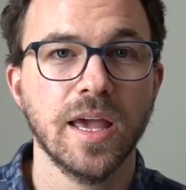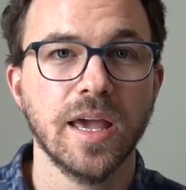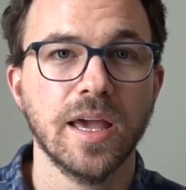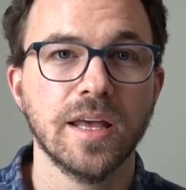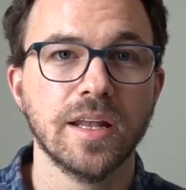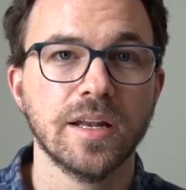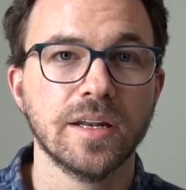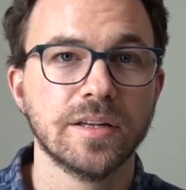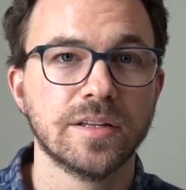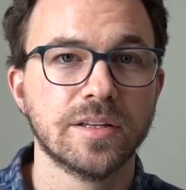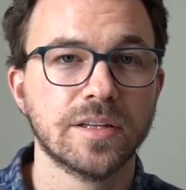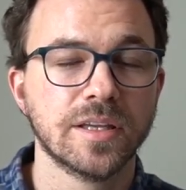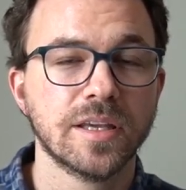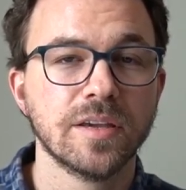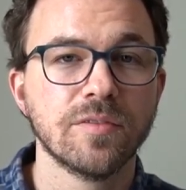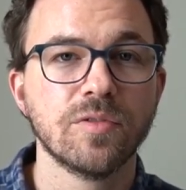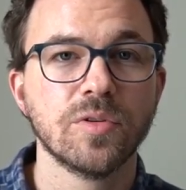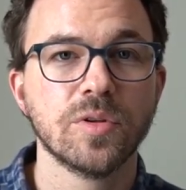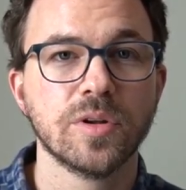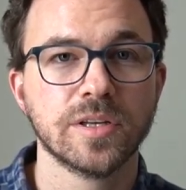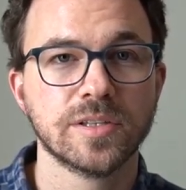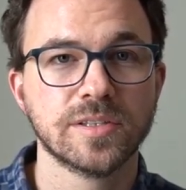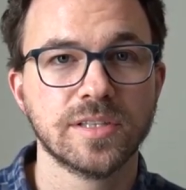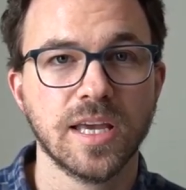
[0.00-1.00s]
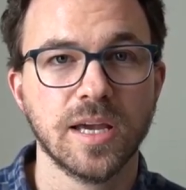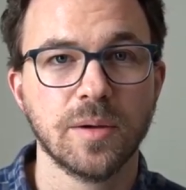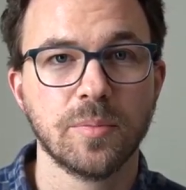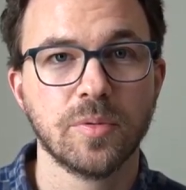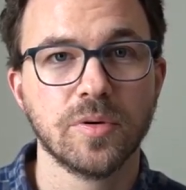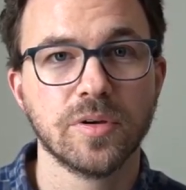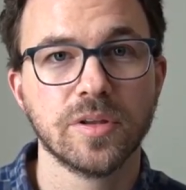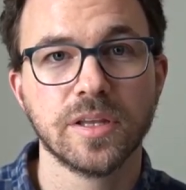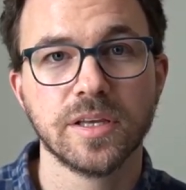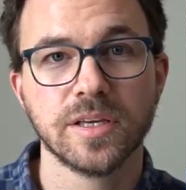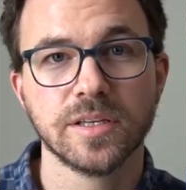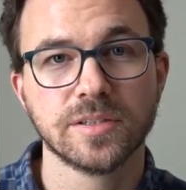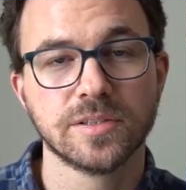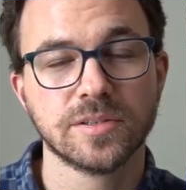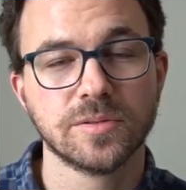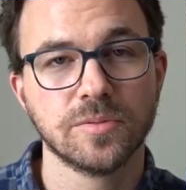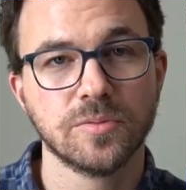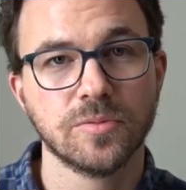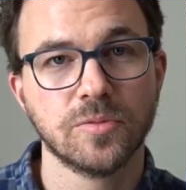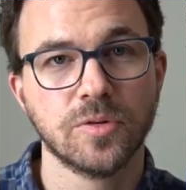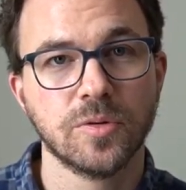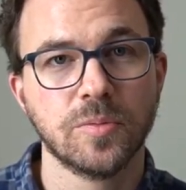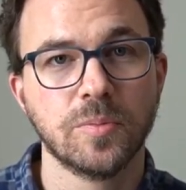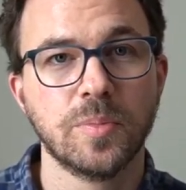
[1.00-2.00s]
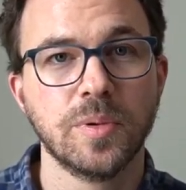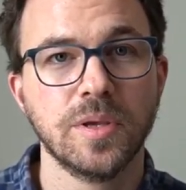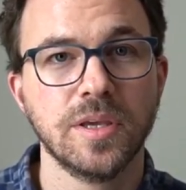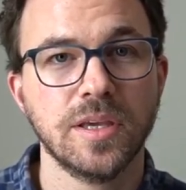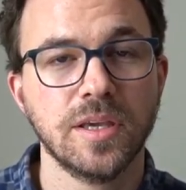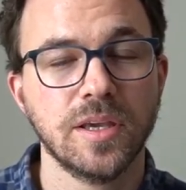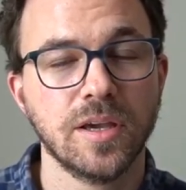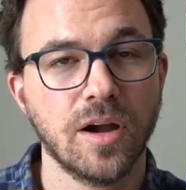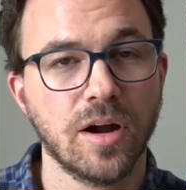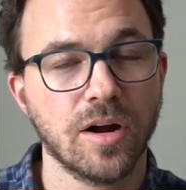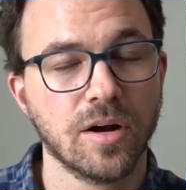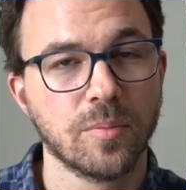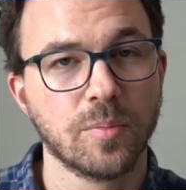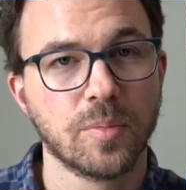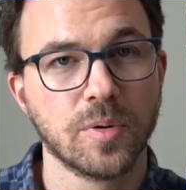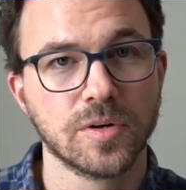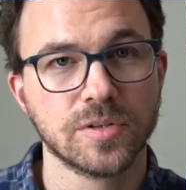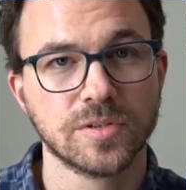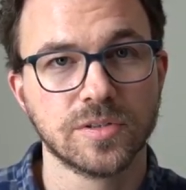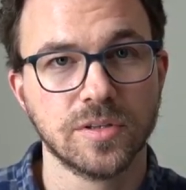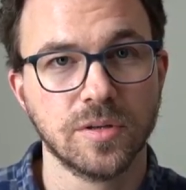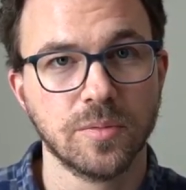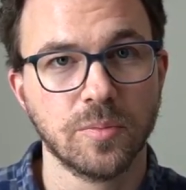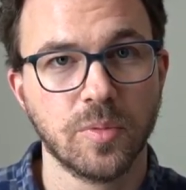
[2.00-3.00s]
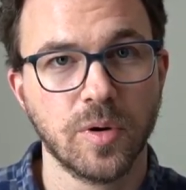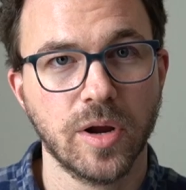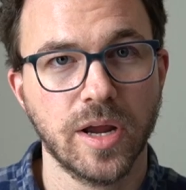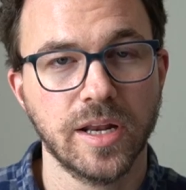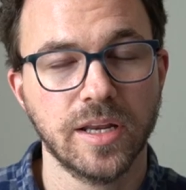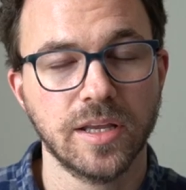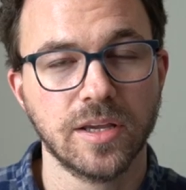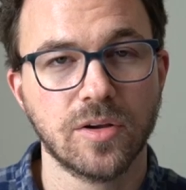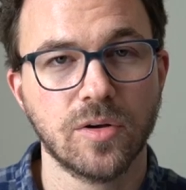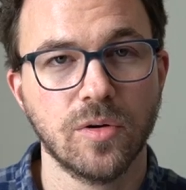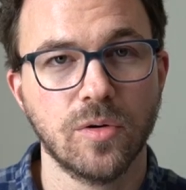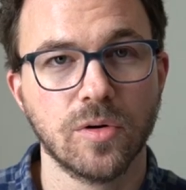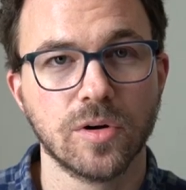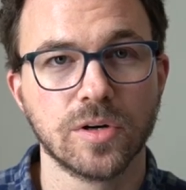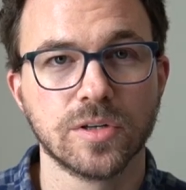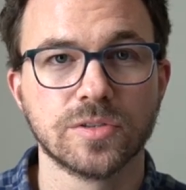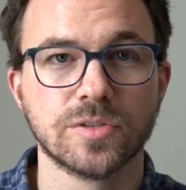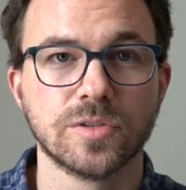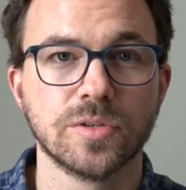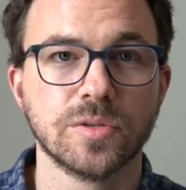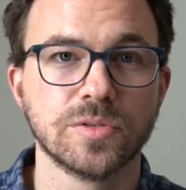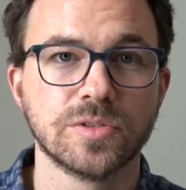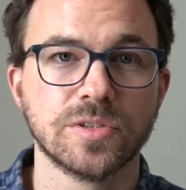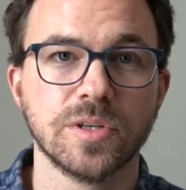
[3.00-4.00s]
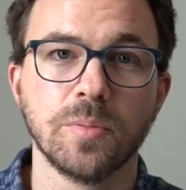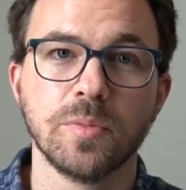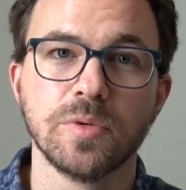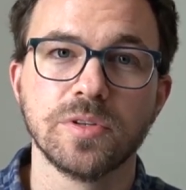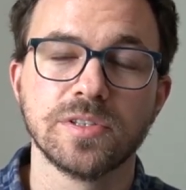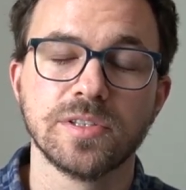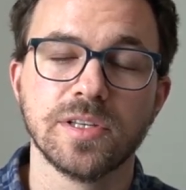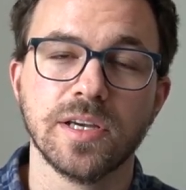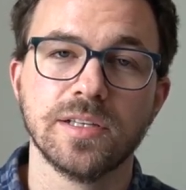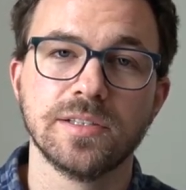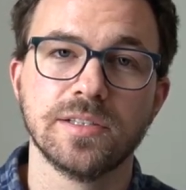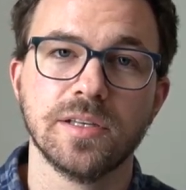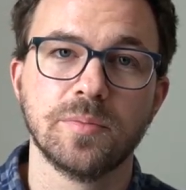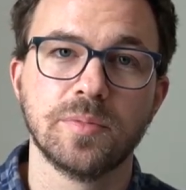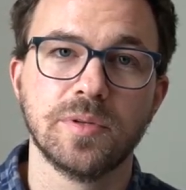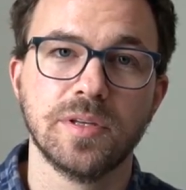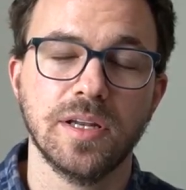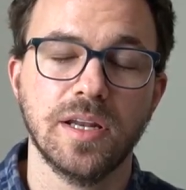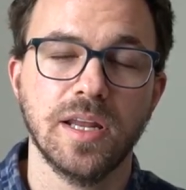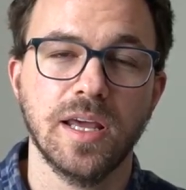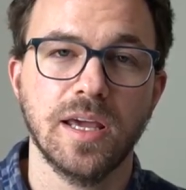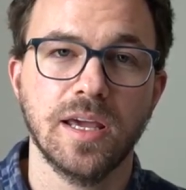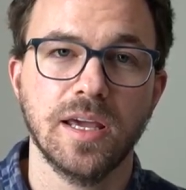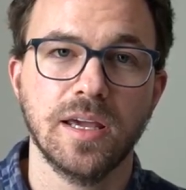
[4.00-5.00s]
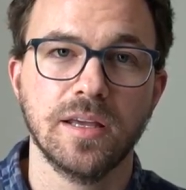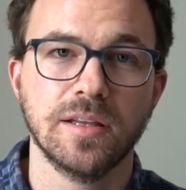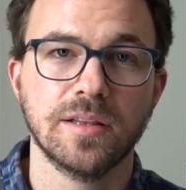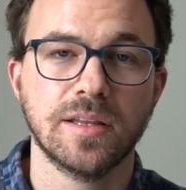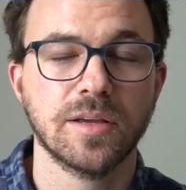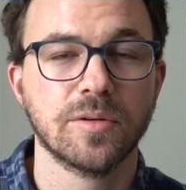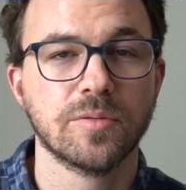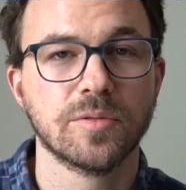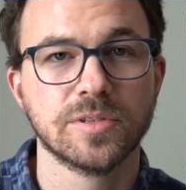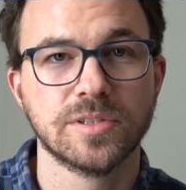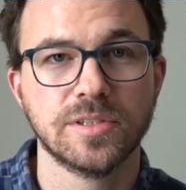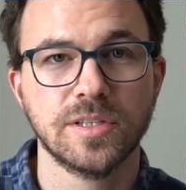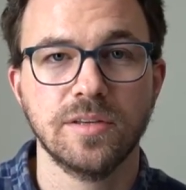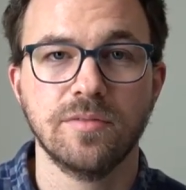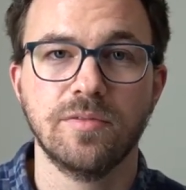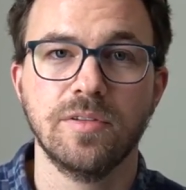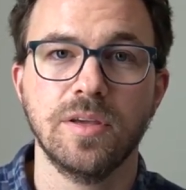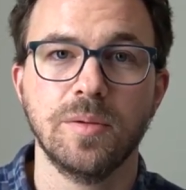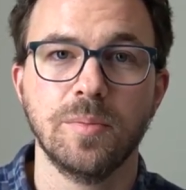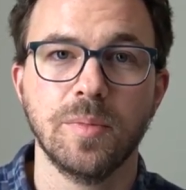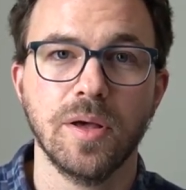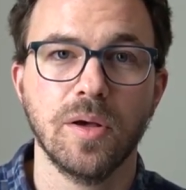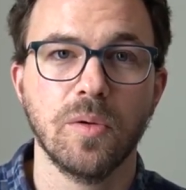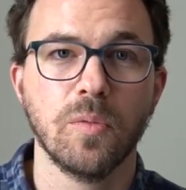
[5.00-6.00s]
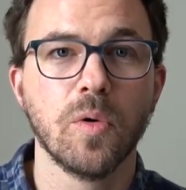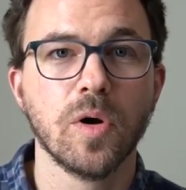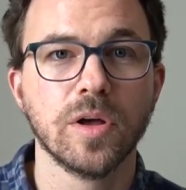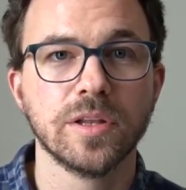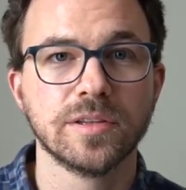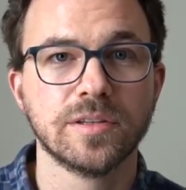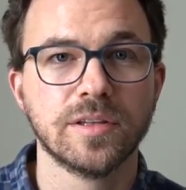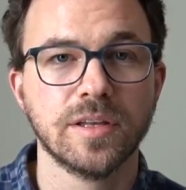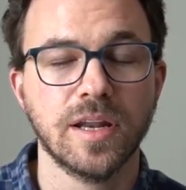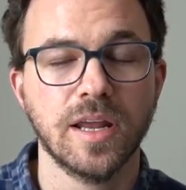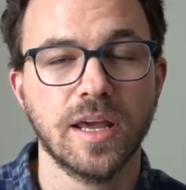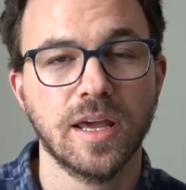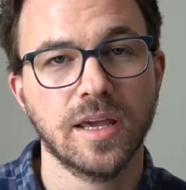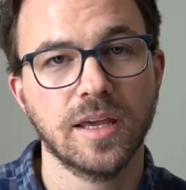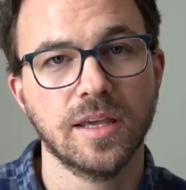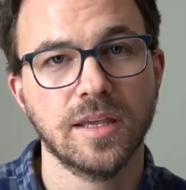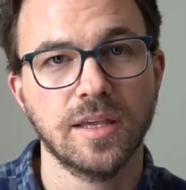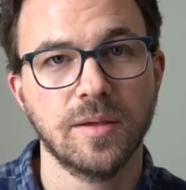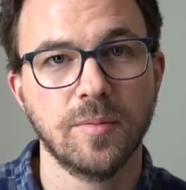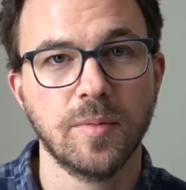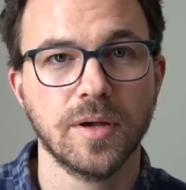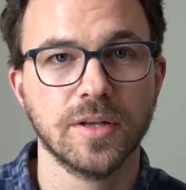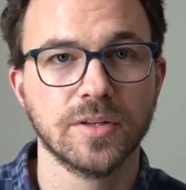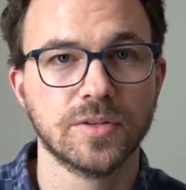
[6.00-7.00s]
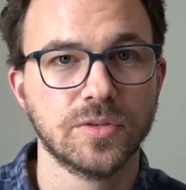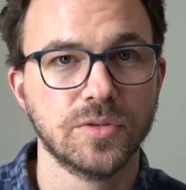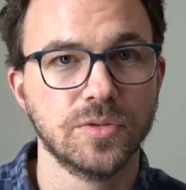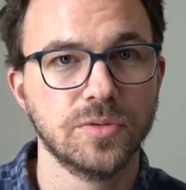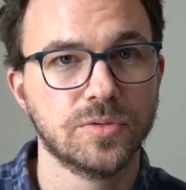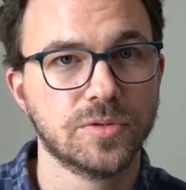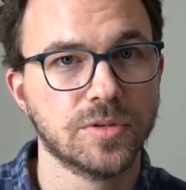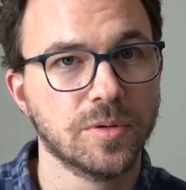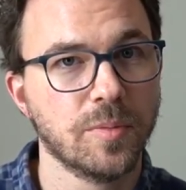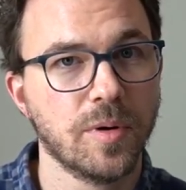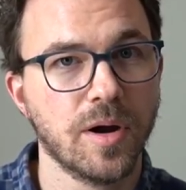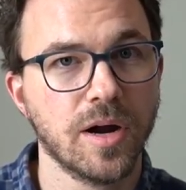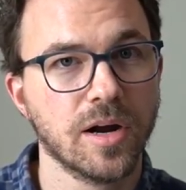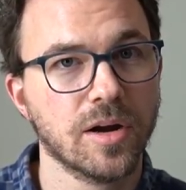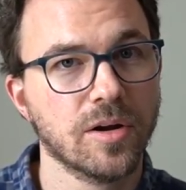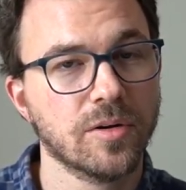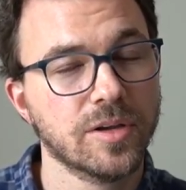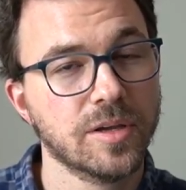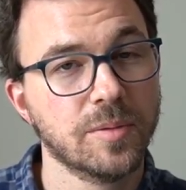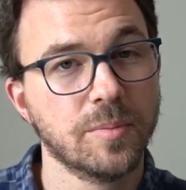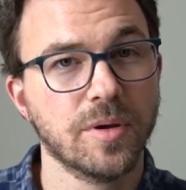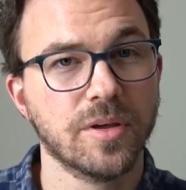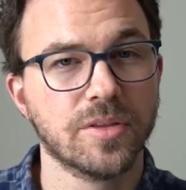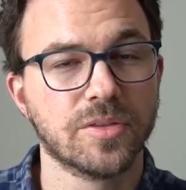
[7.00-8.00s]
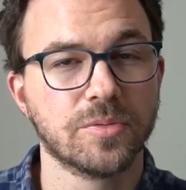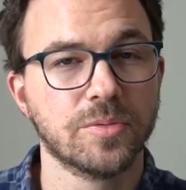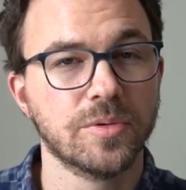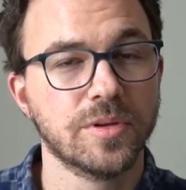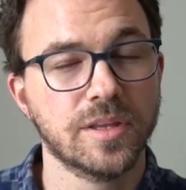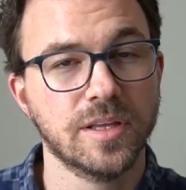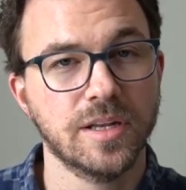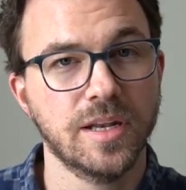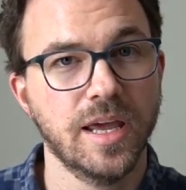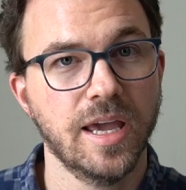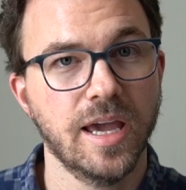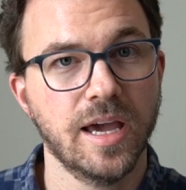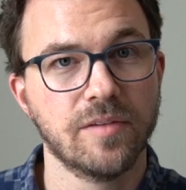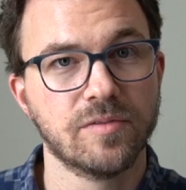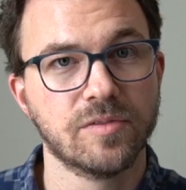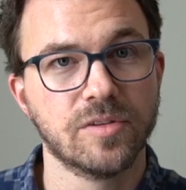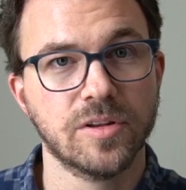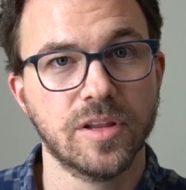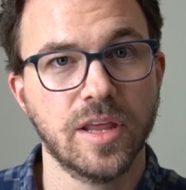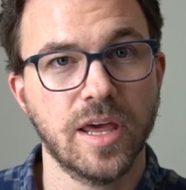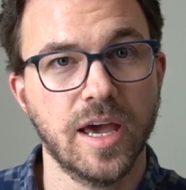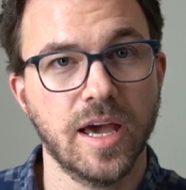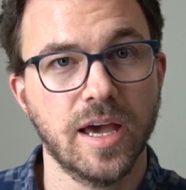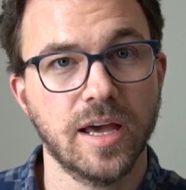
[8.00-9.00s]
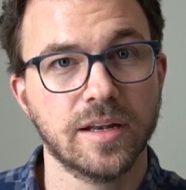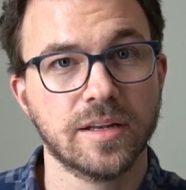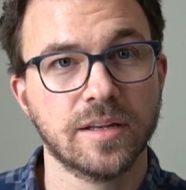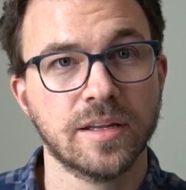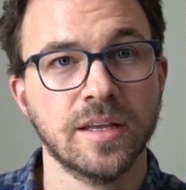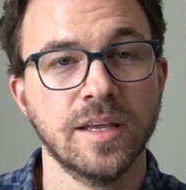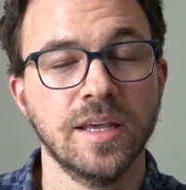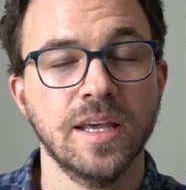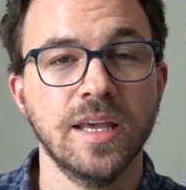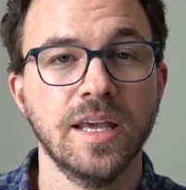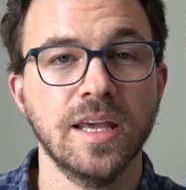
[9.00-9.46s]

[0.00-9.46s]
And to give you an example of this would be our personal branding course. So if someone signs up today, they receive email one today, email two tomorrow, email three the day after that.